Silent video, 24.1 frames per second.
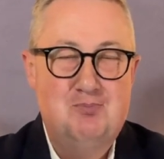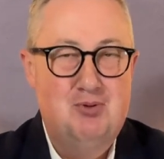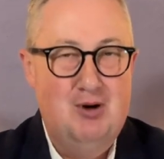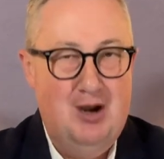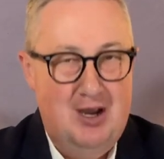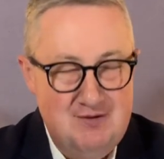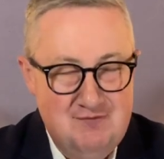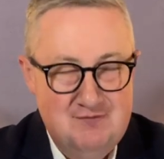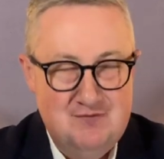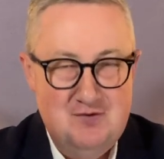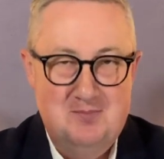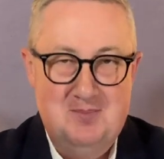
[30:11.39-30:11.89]

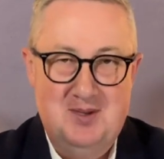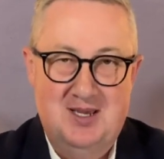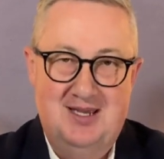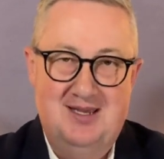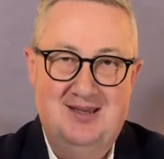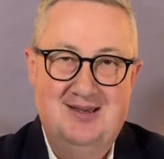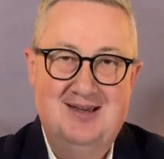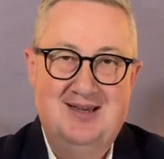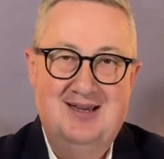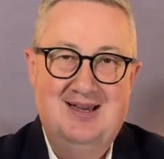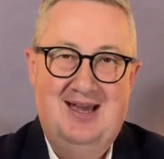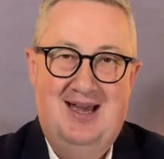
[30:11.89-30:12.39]
Pray for
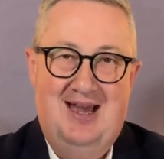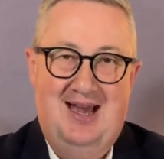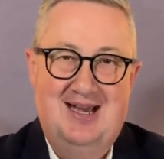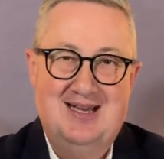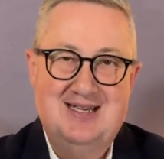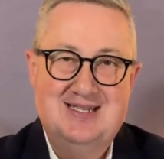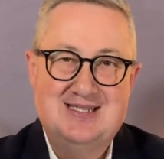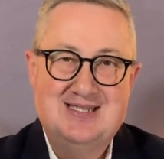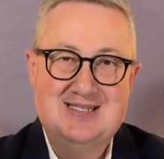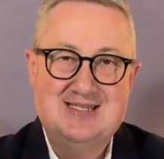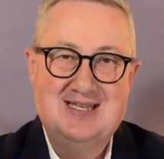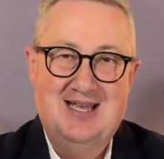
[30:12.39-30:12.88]
me,
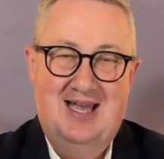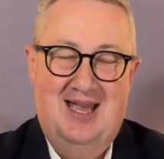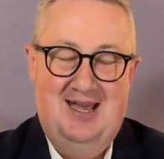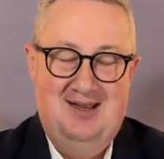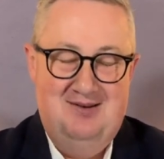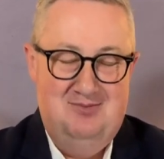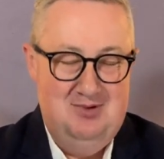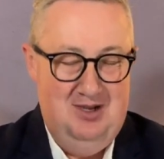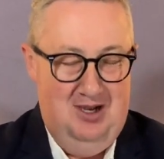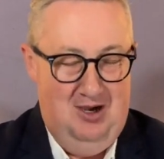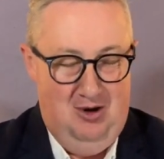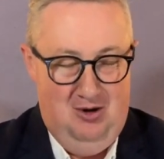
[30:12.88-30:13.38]

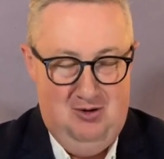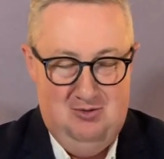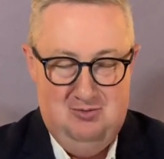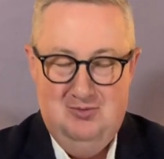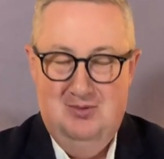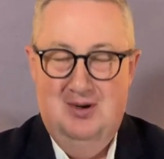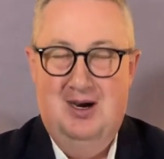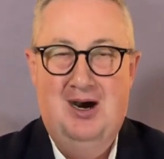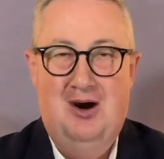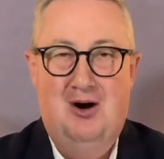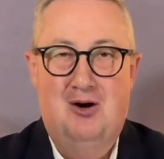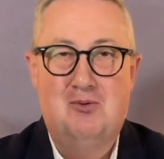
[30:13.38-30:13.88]
and
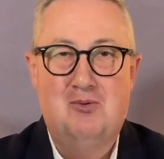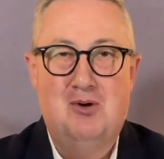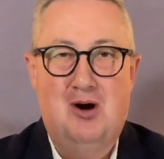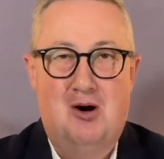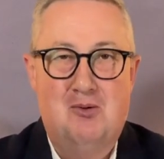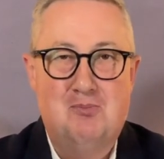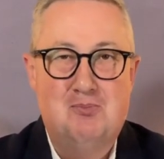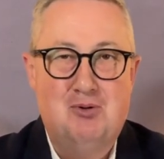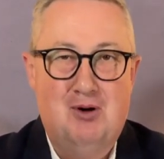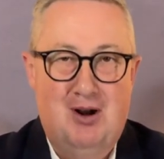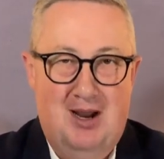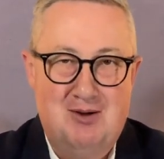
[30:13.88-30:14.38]

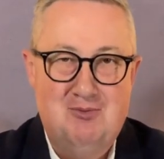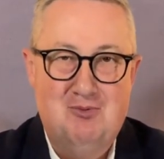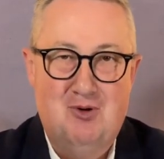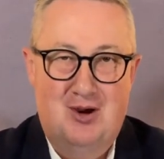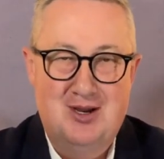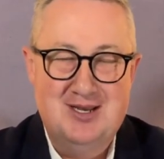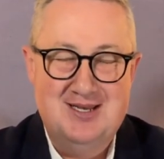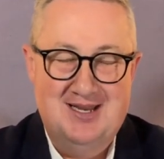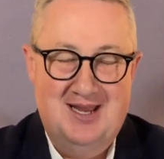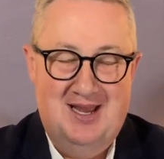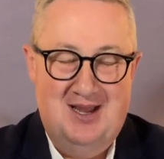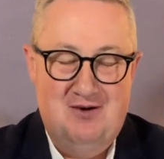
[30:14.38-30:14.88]
I'll pray
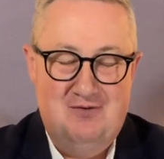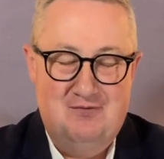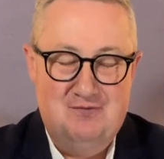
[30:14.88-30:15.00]
right now.